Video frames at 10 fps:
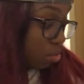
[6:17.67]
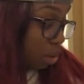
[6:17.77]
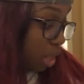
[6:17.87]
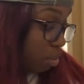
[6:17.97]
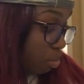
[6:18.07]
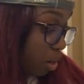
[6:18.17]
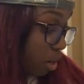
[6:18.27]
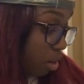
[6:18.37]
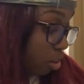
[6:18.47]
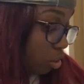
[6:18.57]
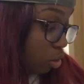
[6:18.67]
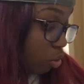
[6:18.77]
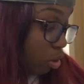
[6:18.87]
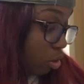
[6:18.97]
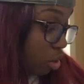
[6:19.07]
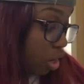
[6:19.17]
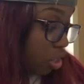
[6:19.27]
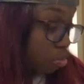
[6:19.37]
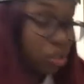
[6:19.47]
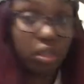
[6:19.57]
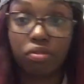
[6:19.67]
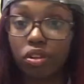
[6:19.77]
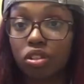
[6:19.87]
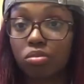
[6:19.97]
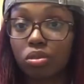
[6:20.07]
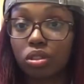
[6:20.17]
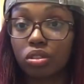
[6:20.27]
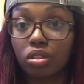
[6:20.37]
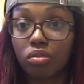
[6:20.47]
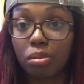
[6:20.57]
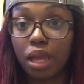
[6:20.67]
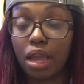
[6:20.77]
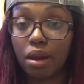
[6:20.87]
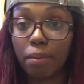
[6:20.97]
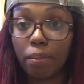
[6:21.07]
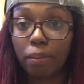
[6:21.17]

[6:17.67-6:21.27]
by the brand called Allure, 100% virgin Brazilian Remy hair.